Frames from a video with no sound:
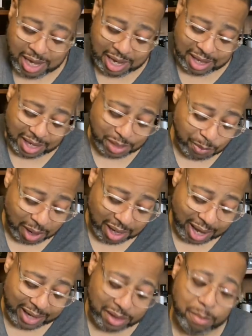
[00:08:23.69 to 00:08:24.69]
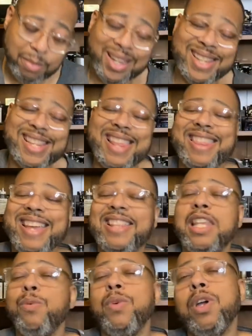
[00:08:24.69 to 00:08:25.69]
and that's why I like them, because I think
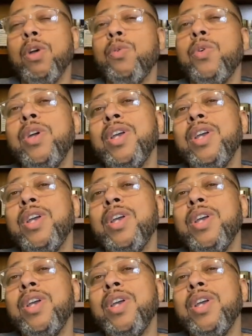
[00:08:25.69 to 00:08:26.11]
they will go